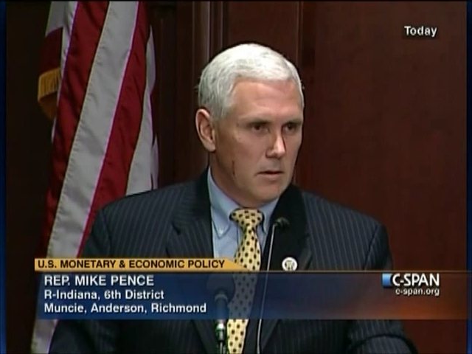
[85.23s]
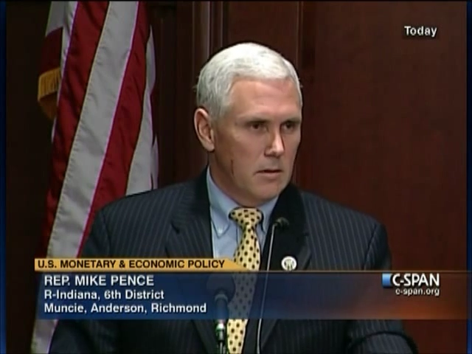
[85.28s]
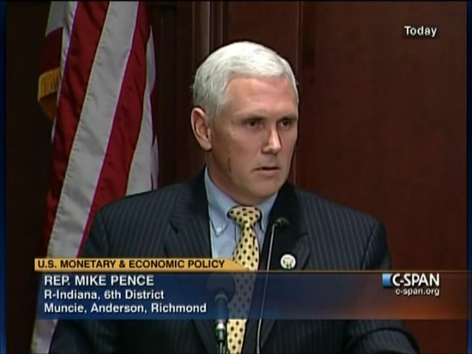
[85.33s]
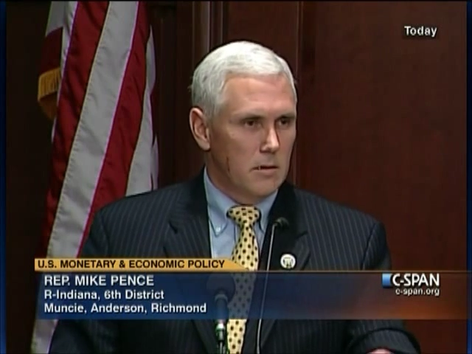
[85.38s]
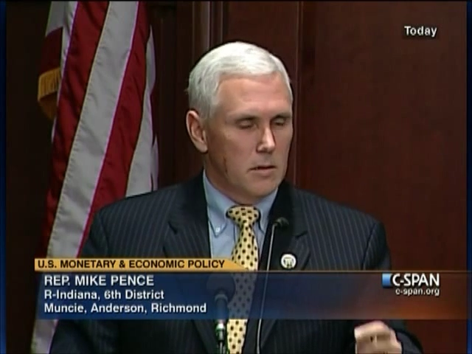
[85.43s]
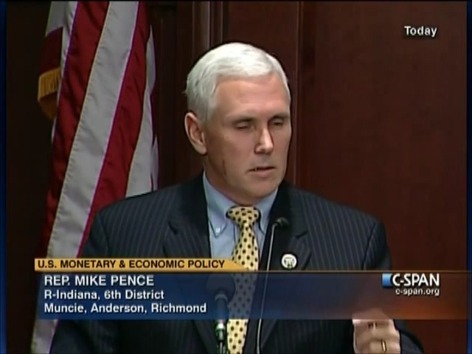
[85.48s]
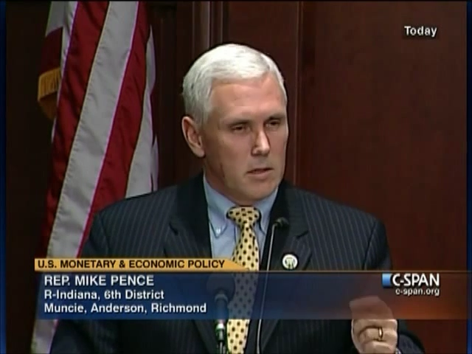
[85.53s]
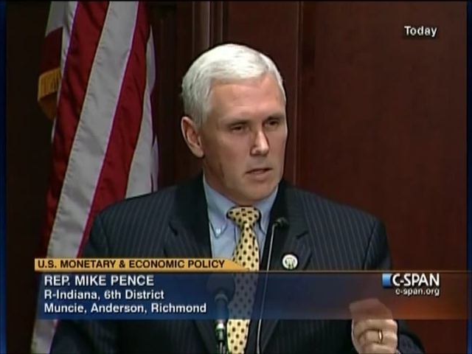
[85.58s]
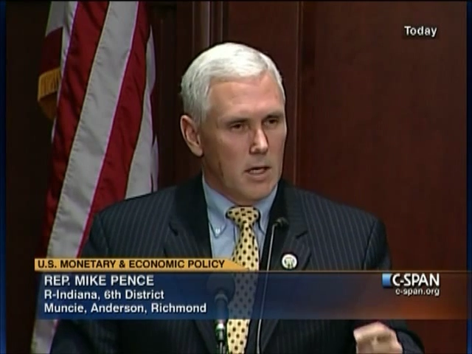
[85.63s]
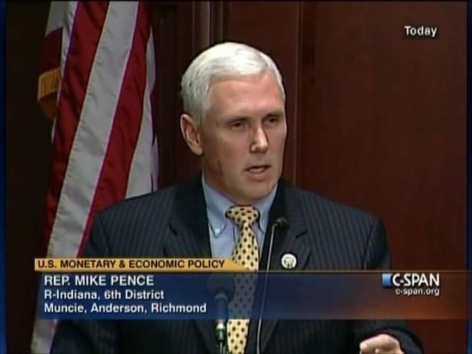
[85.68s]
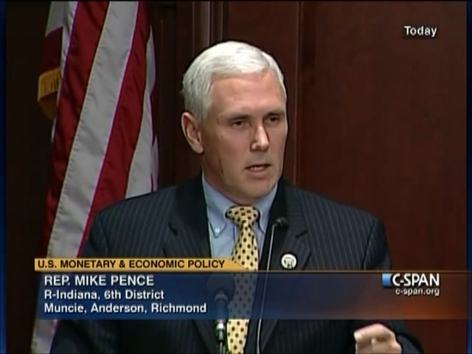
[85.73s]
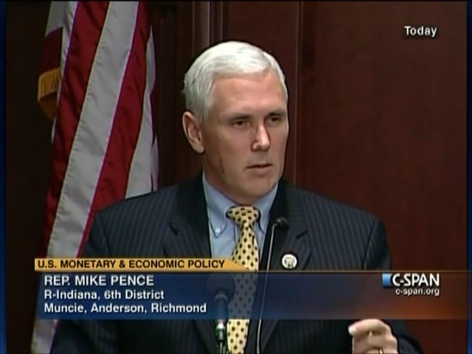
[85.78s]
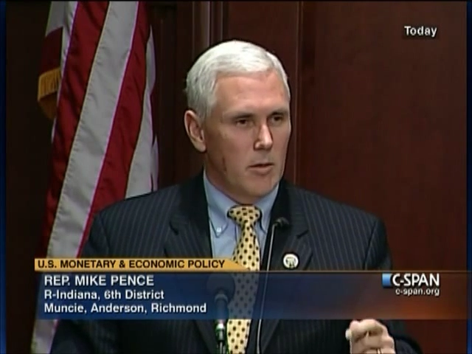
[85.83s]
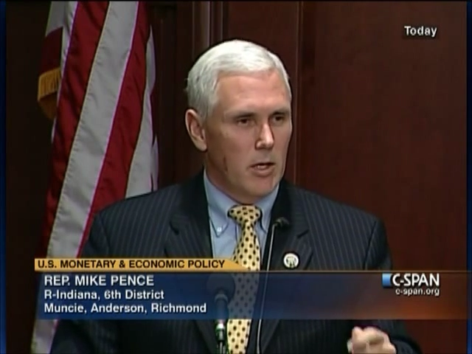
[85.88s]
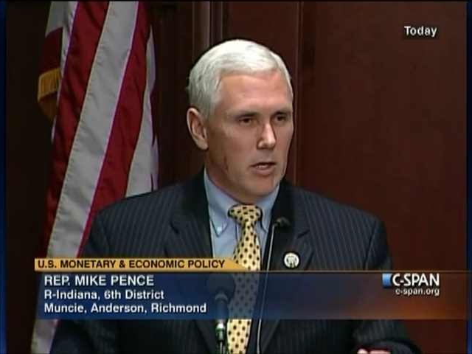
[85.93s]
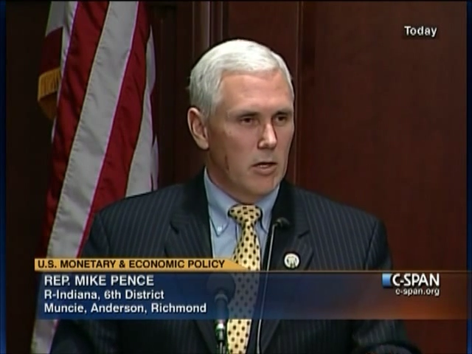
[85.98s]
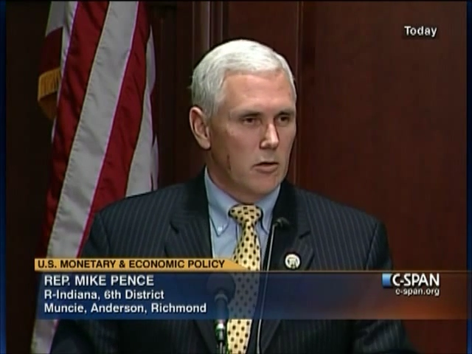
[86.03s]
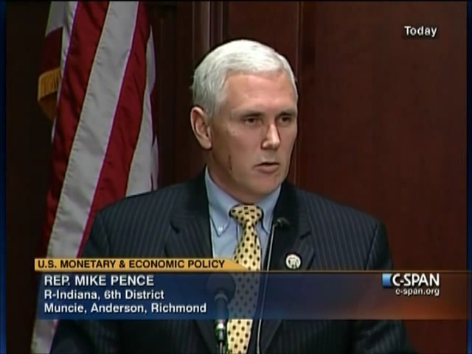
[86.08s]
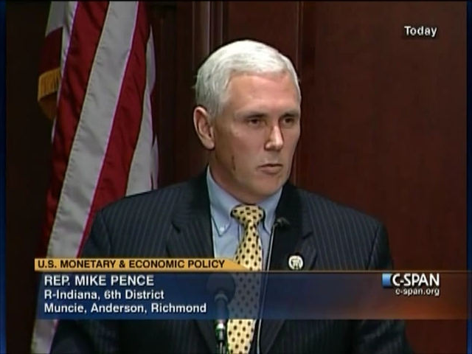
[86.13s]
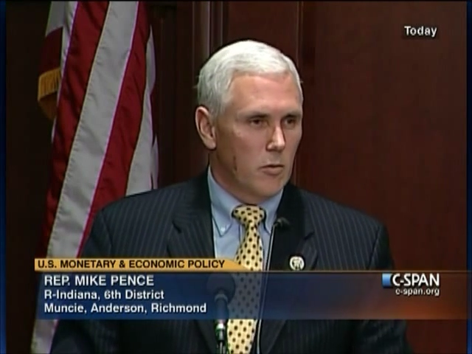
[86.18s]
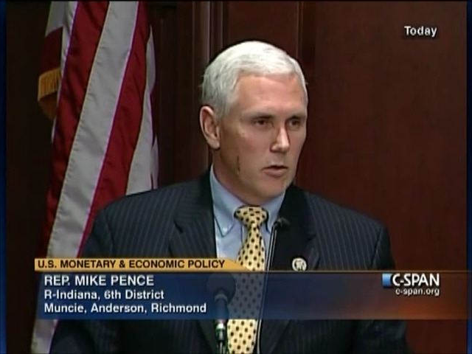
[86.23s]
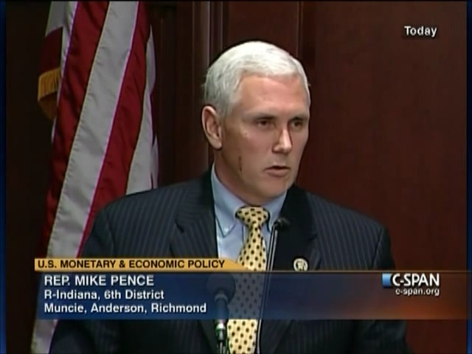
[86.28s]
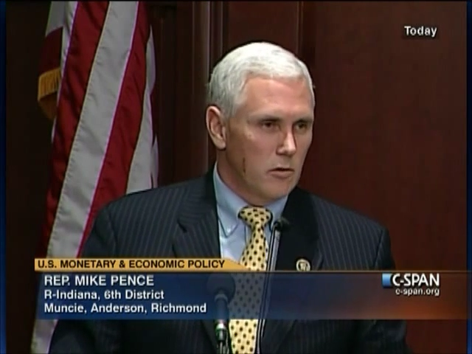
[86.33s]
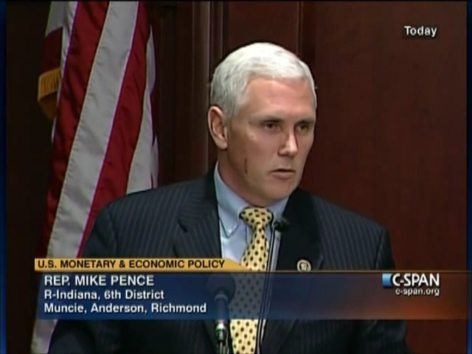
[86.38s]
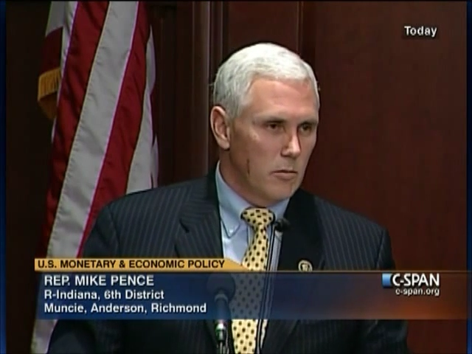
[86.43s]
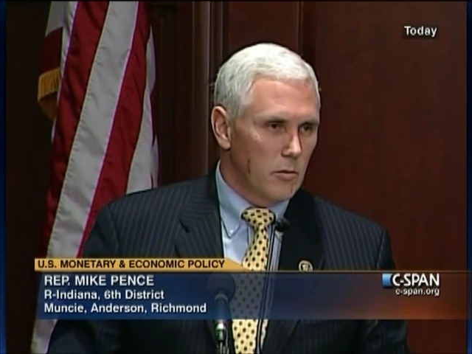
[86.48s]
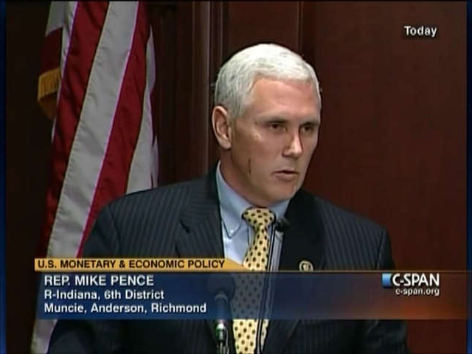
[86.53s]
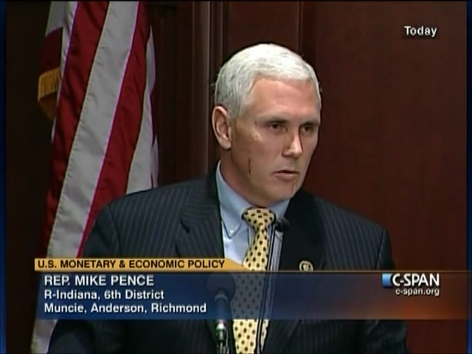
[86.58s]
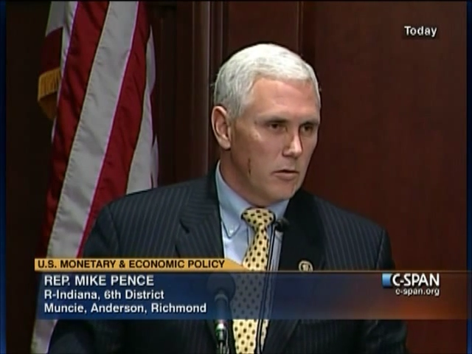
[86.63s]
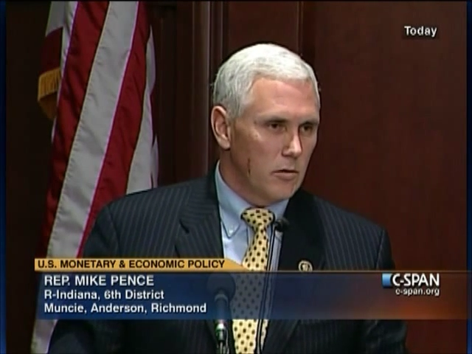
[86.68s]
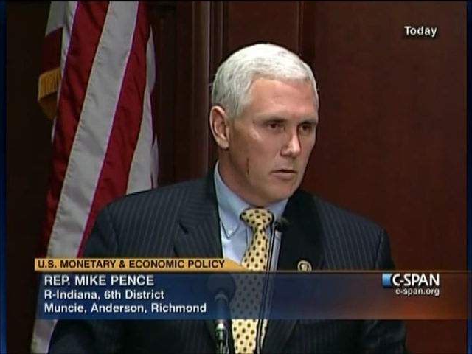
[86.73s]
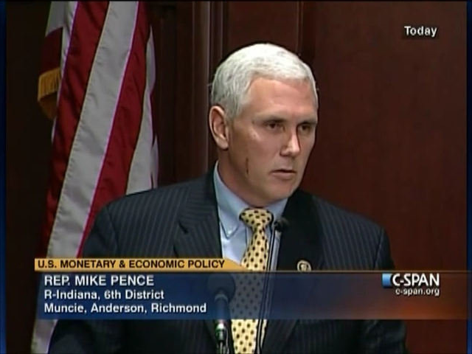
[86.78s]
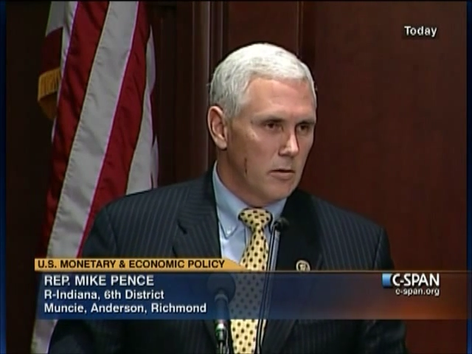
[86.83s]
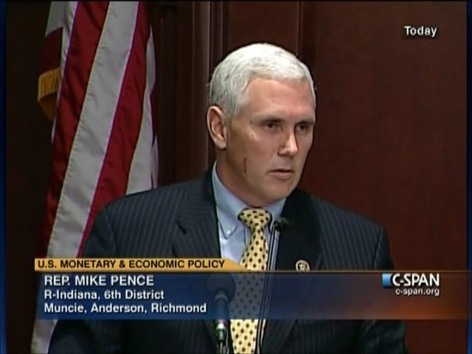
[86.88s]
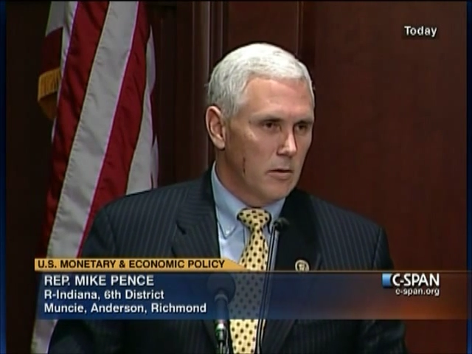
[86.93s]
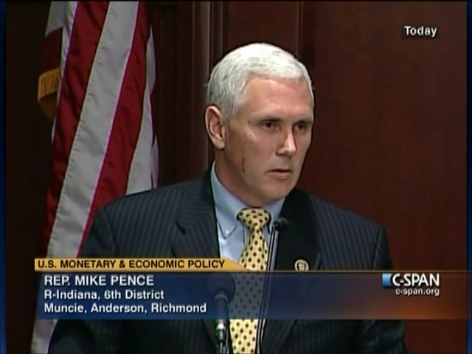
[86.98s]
to the time-honored principles